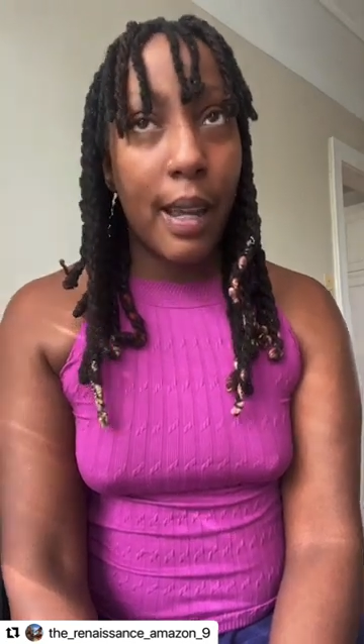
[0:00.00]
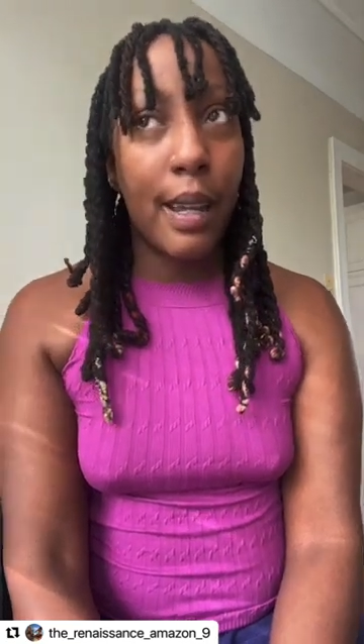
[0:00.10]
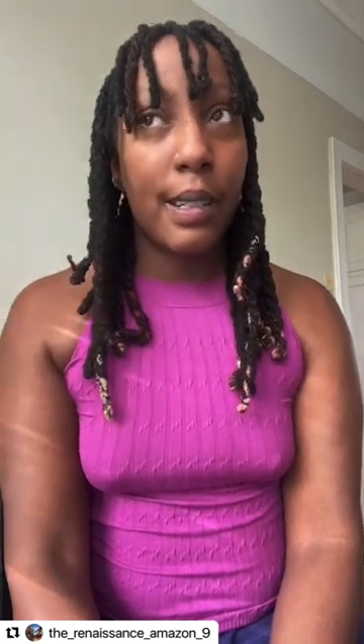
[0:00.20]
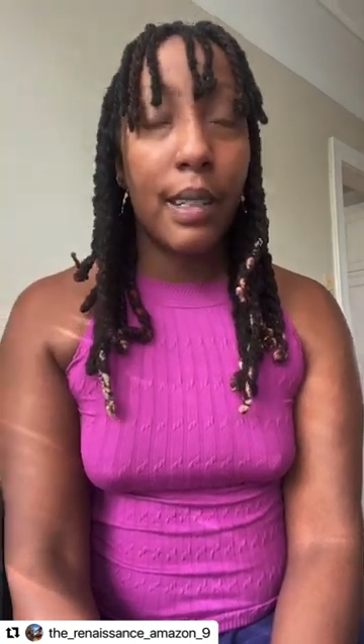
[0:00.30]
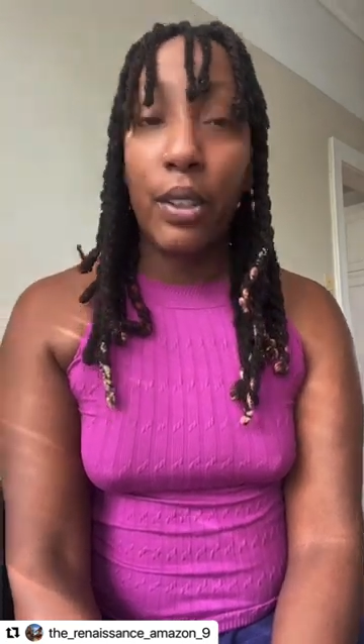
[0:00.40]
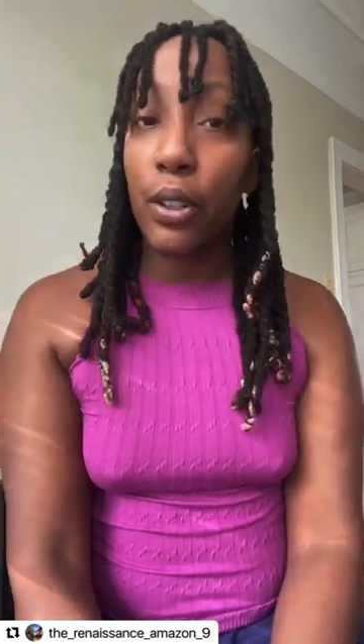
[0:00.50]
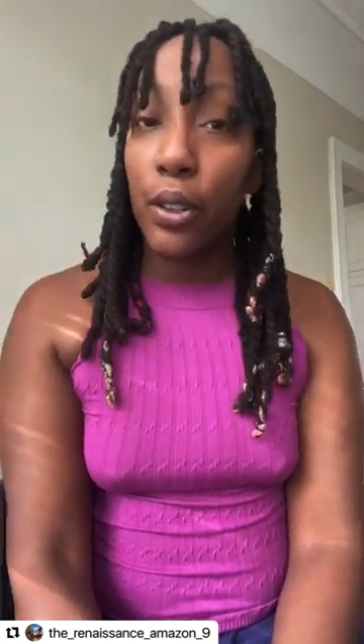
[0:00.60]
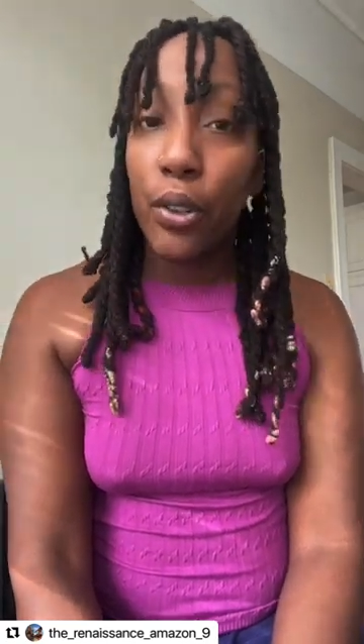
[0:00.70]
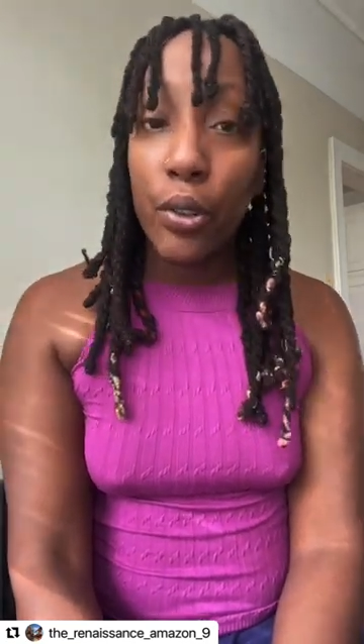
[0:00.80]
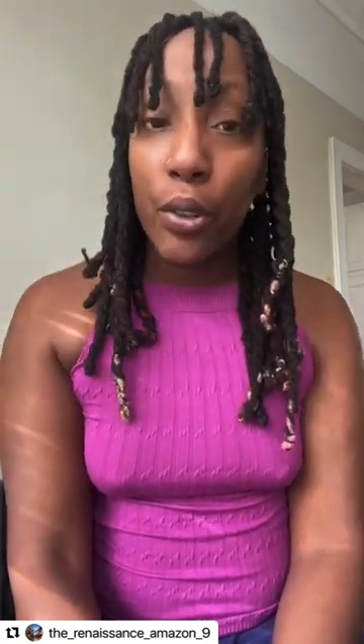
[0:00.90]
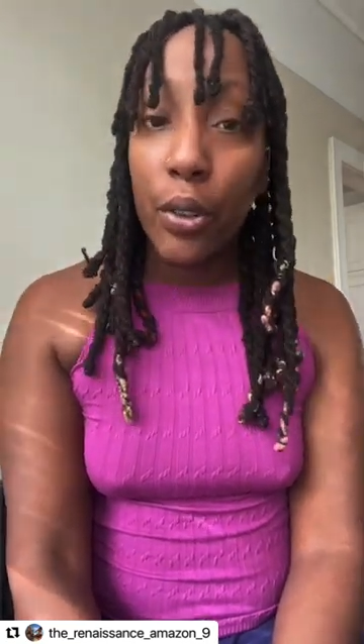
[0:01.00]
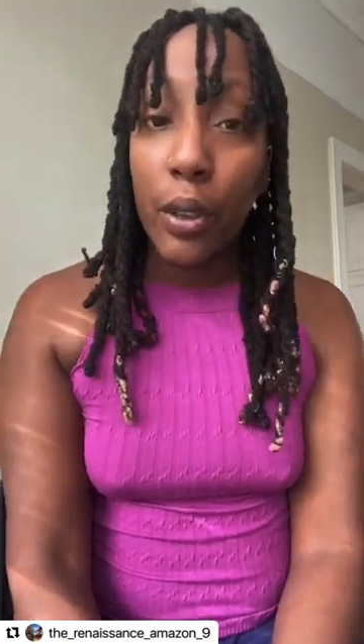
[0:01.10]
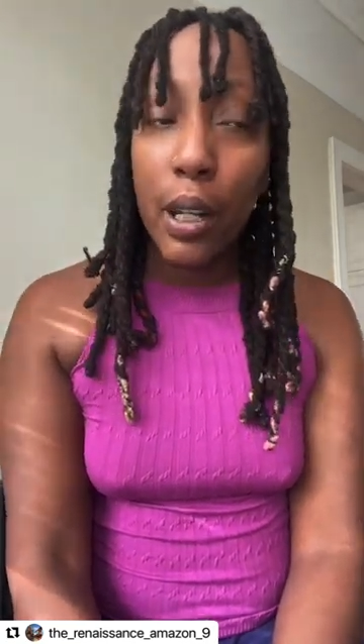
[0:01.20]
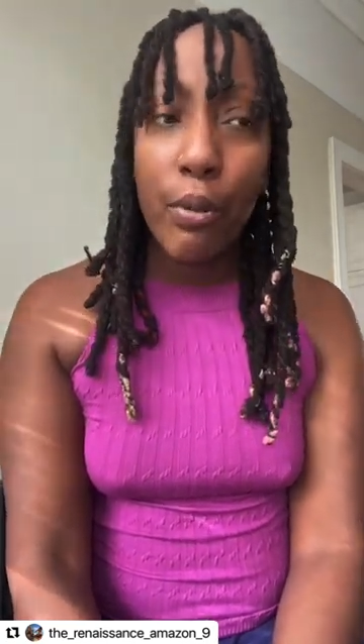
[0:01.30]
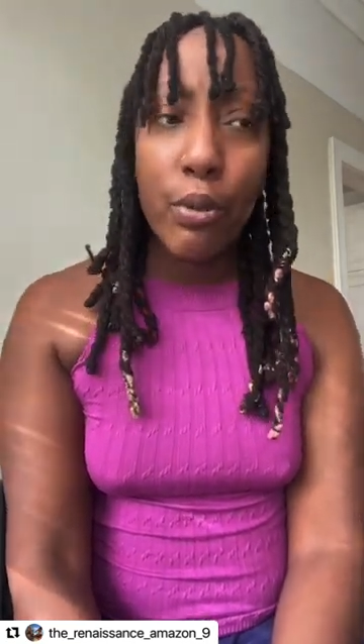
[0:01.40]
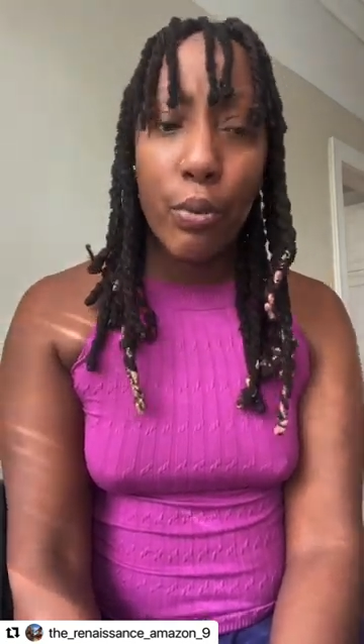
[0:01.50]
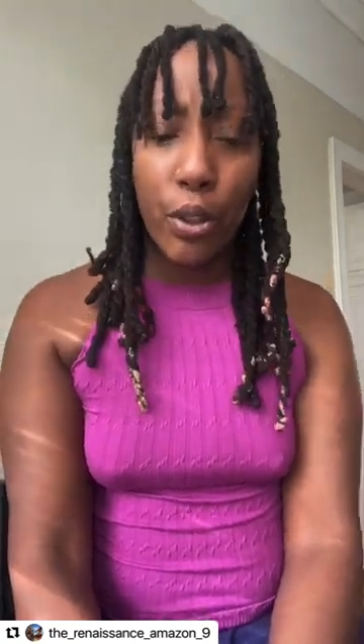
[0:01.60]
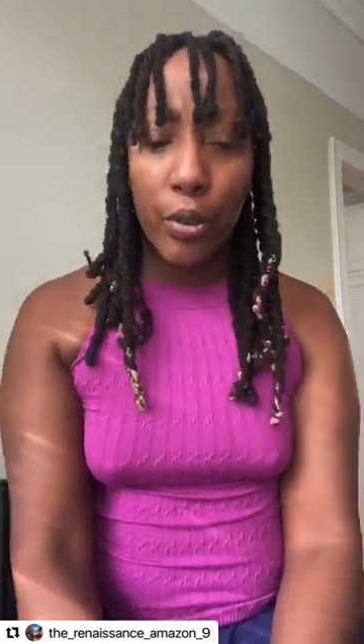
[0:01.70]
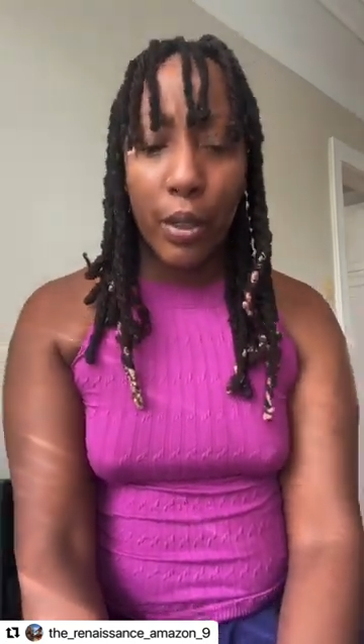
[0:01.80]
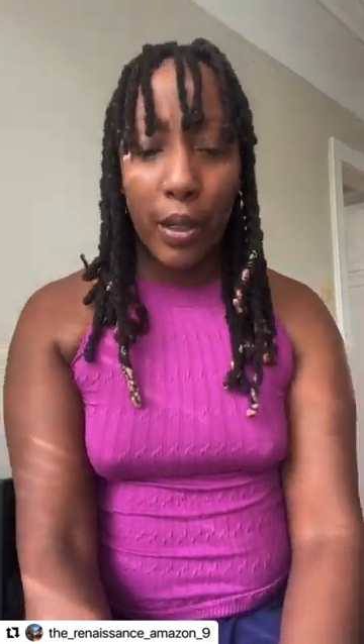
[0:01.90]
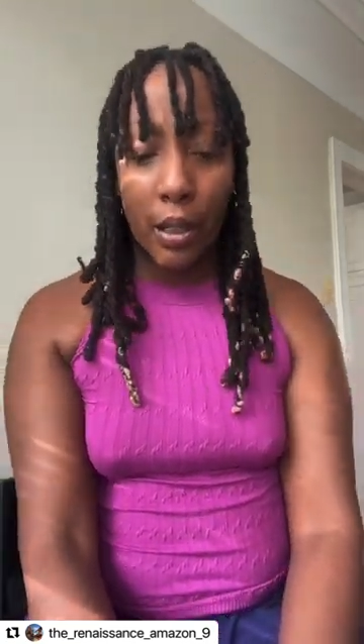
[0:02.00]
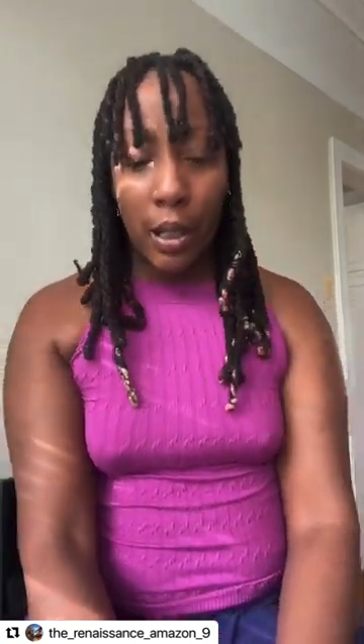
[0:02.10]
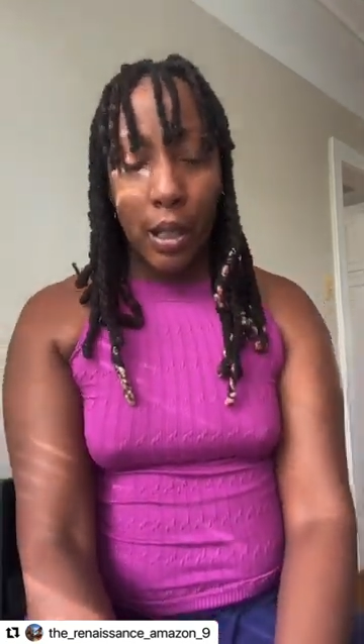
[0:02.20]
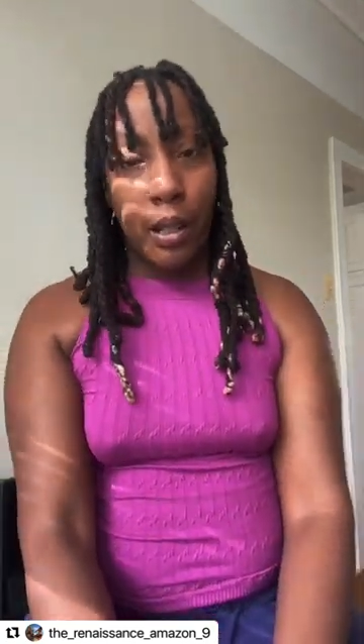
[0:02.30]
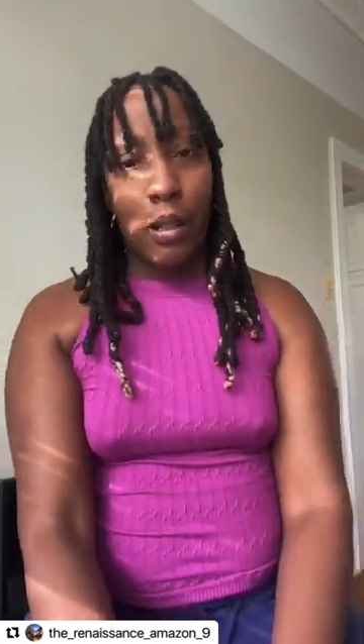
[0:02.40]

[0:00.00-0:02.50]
And he's in New York, and I was wondering,